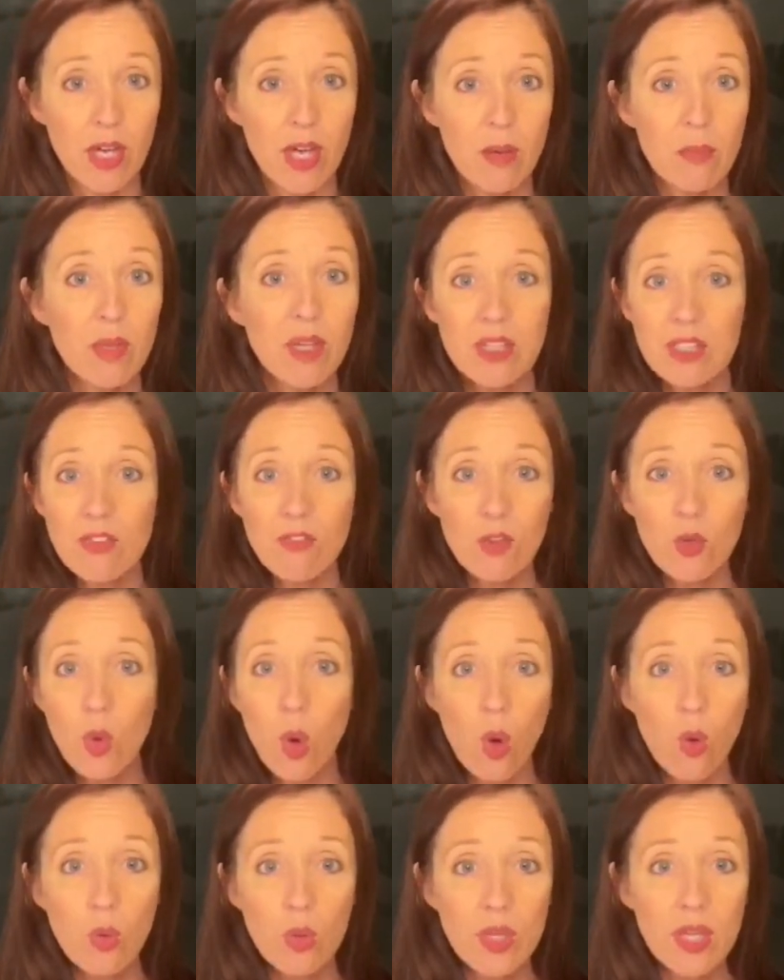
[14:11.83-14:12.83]
Because if you
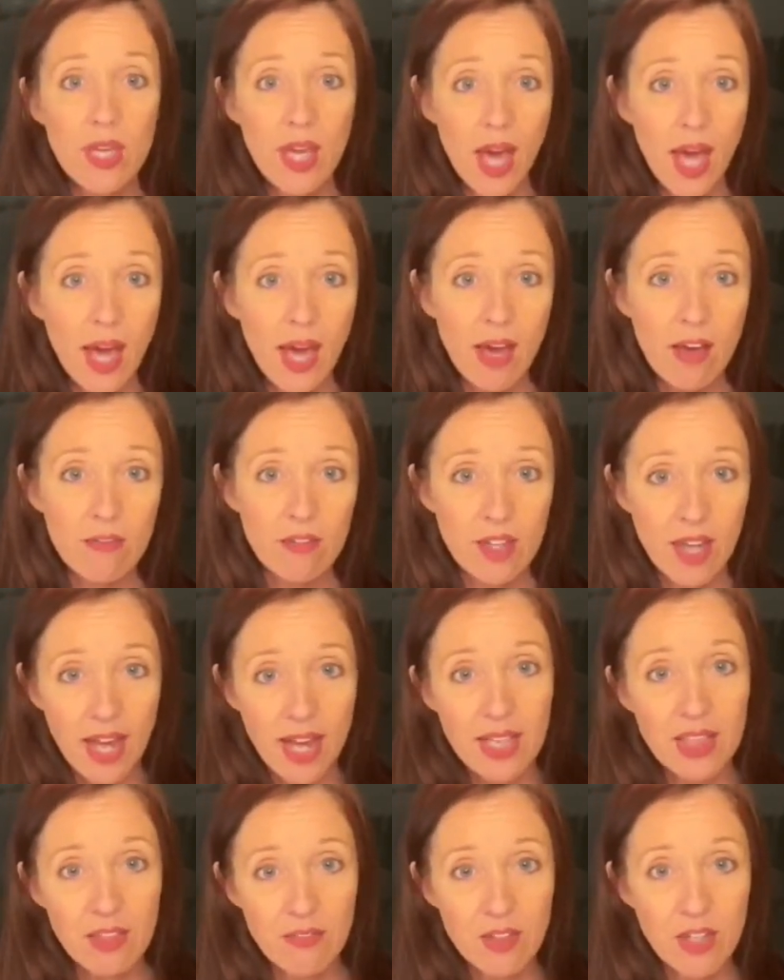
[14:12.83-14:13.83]
only have
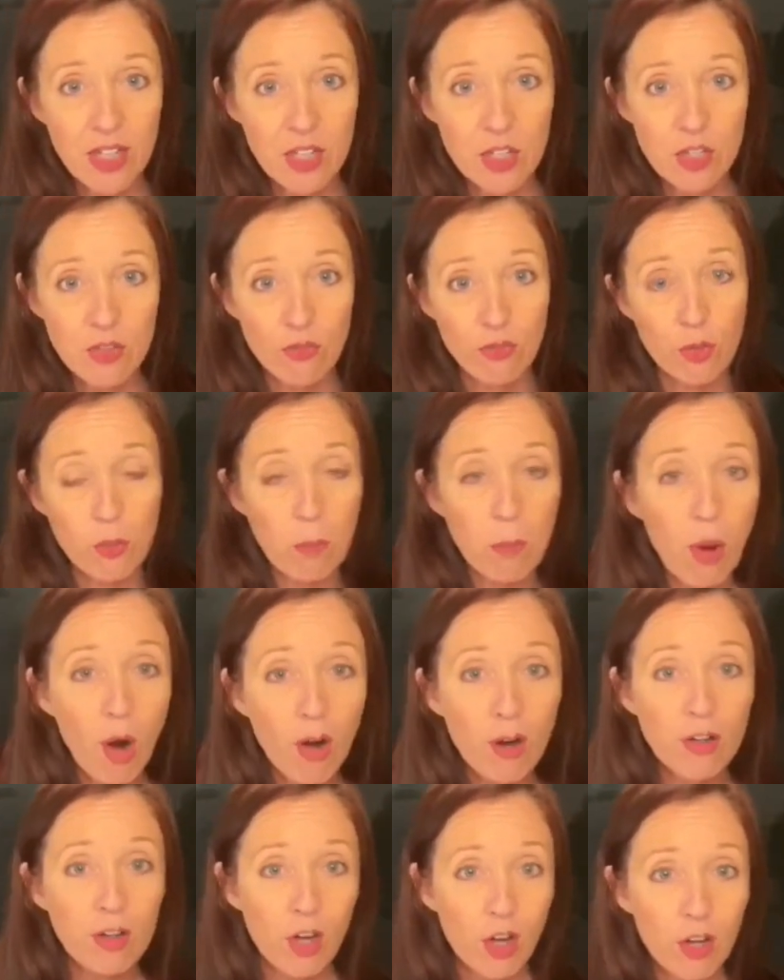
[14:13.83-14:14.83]
1/8 of an inch for
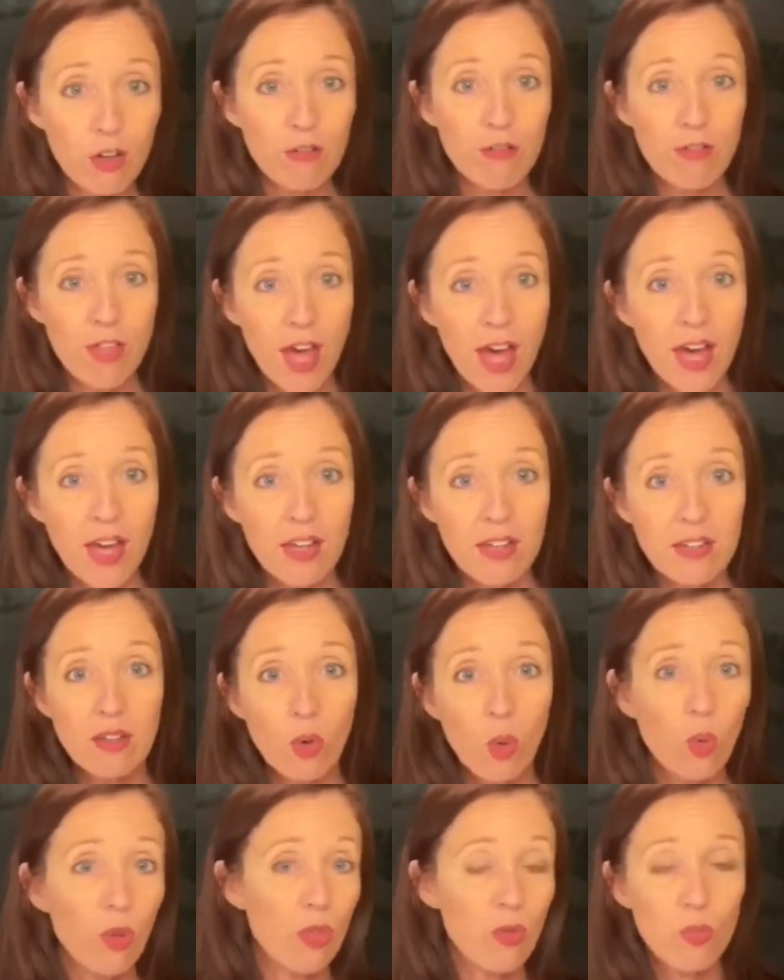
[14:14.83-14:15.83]
part of that,
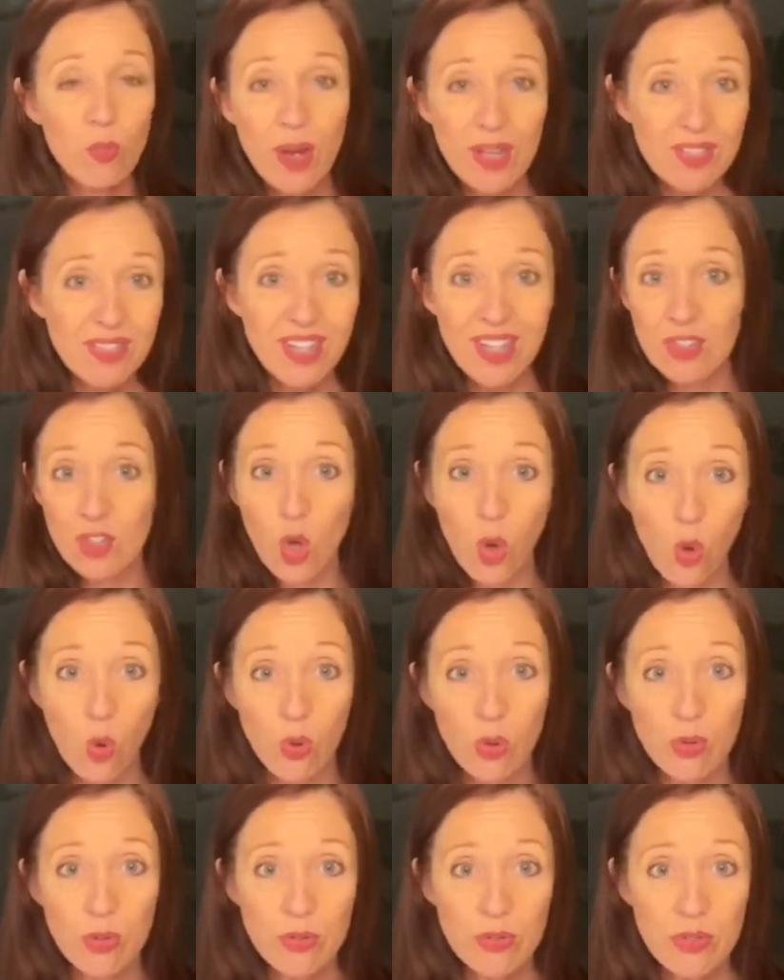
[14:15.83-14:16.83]
or the rest has
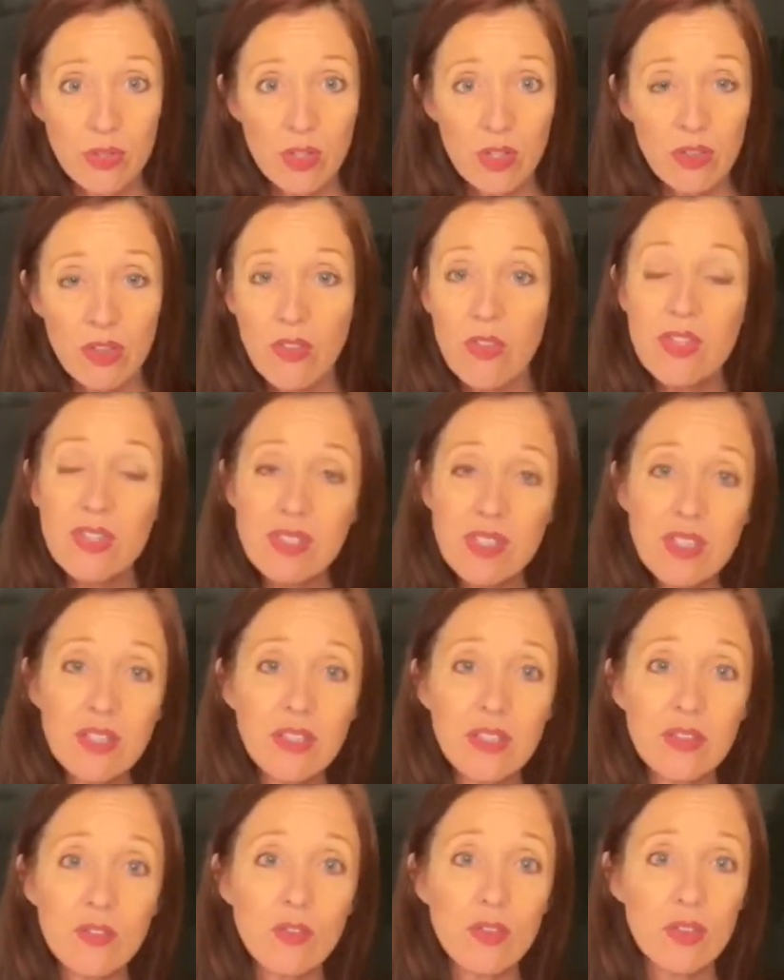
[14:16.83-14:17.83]
holes, then the
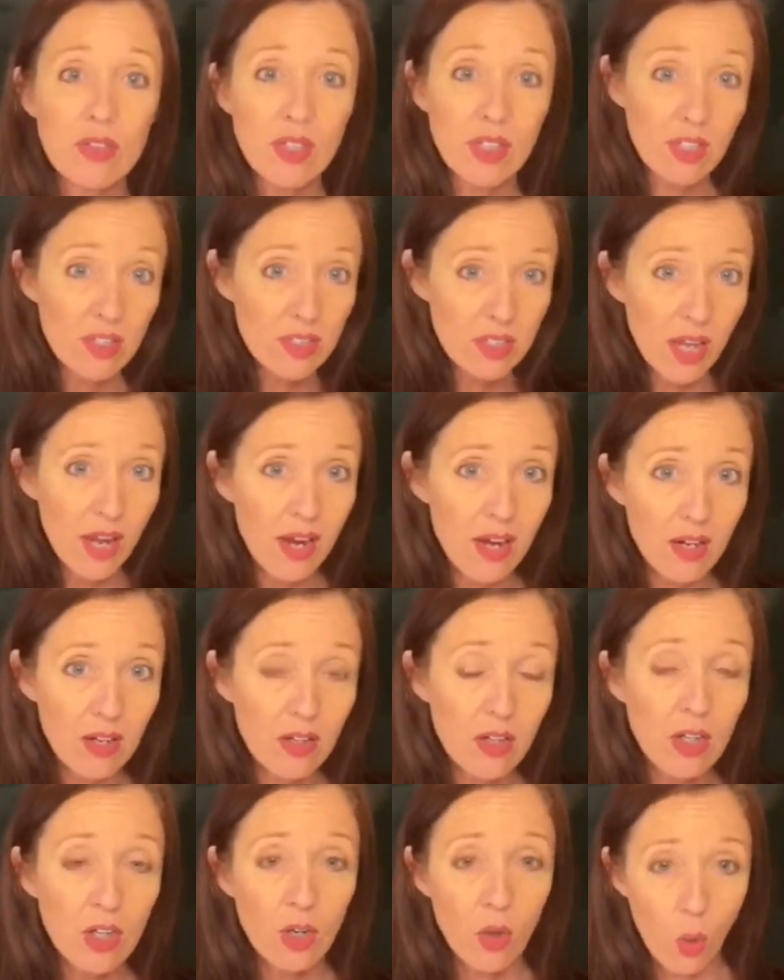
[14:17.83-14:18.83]
sealant can tear,
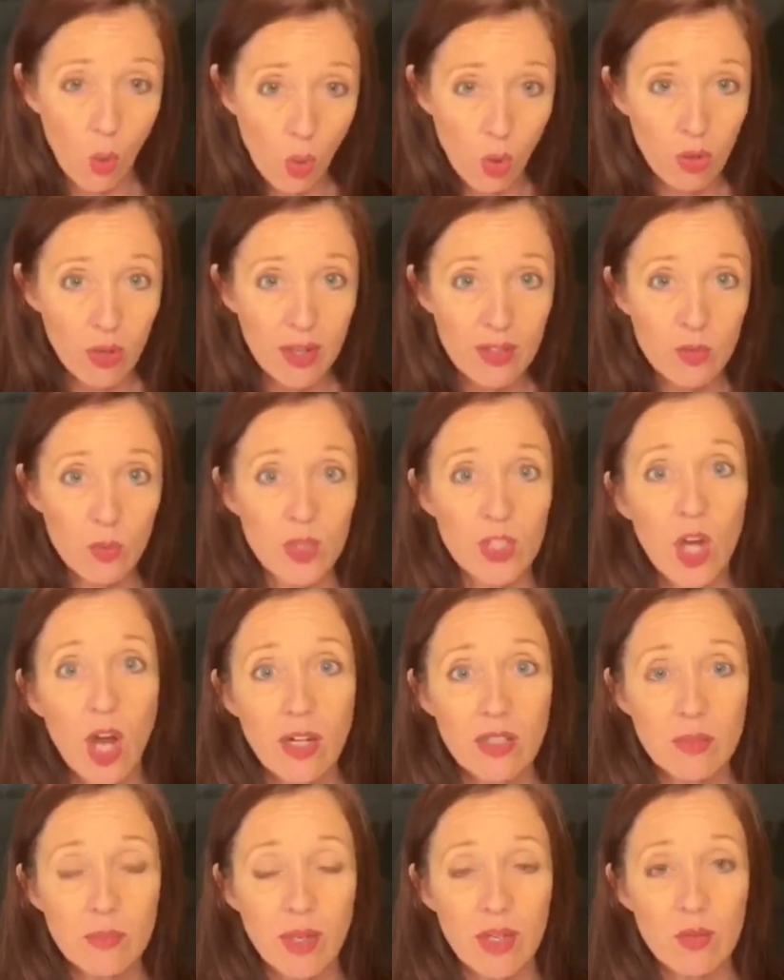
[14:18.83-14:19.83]
or as we talked
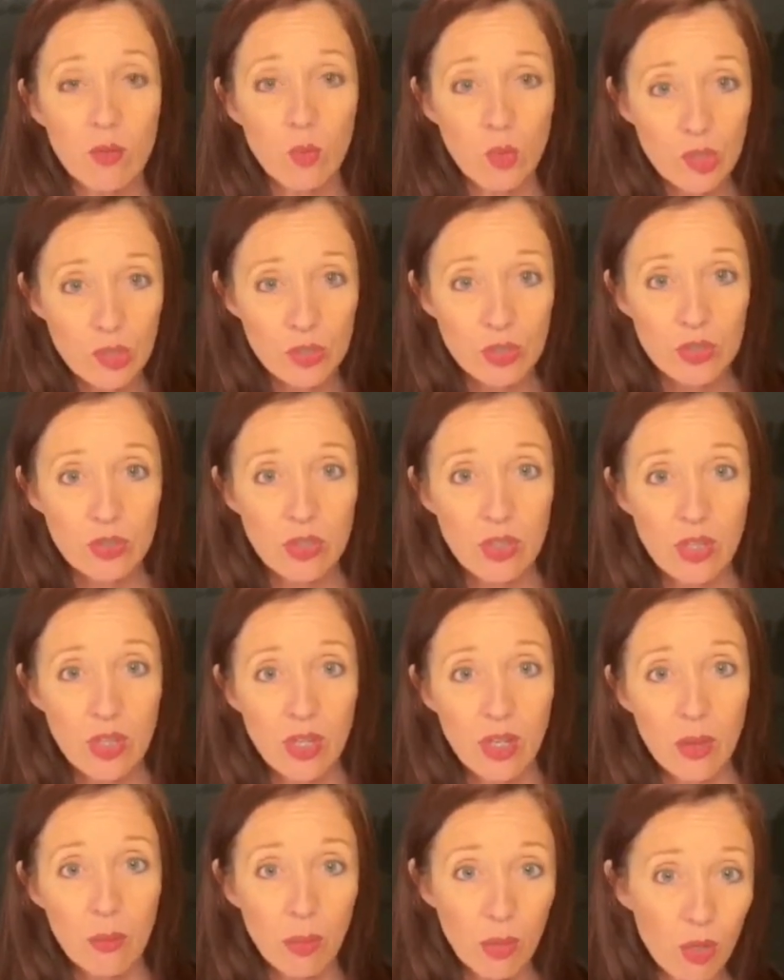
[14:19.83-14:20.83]
about, worse,
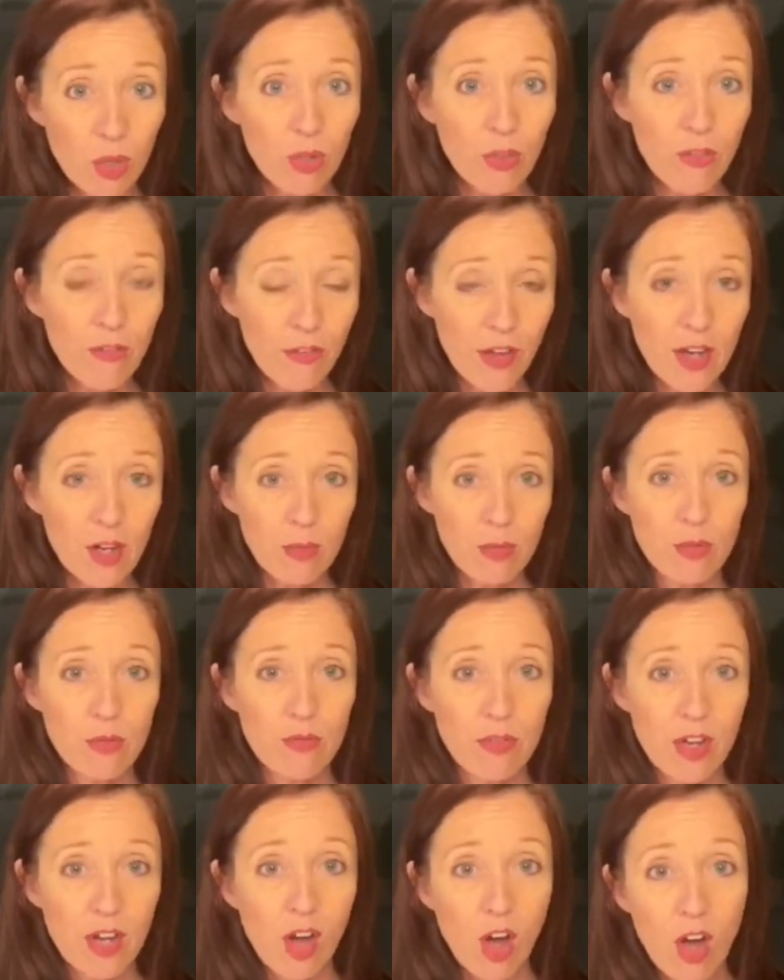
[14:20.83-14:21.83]
pull the
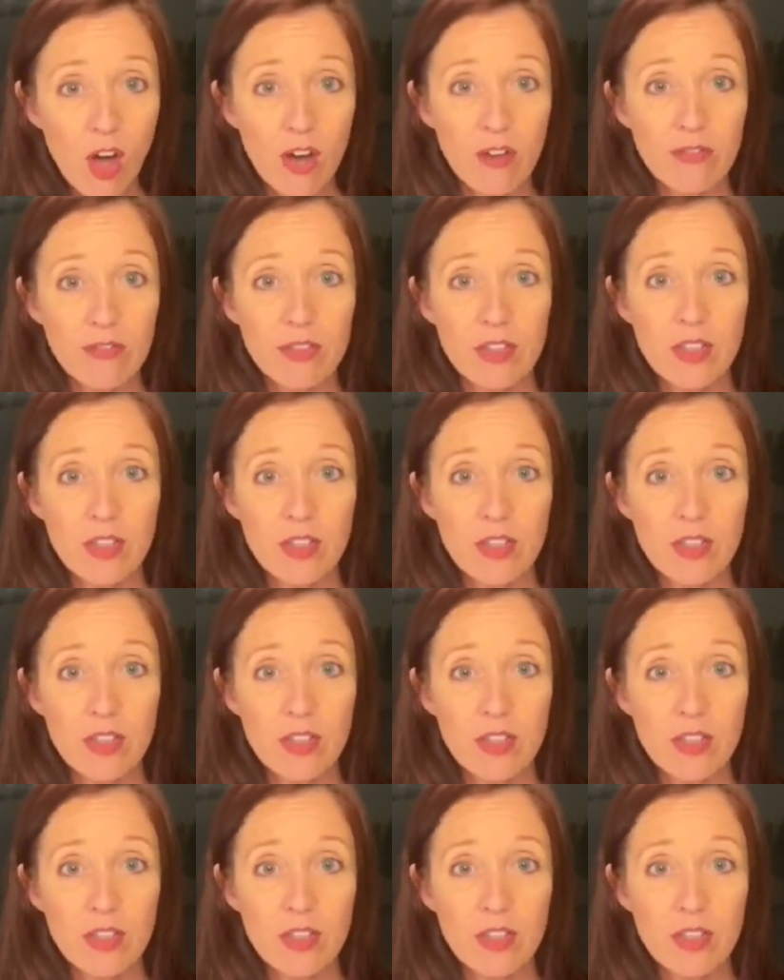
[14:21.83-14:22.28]
fireproofing off.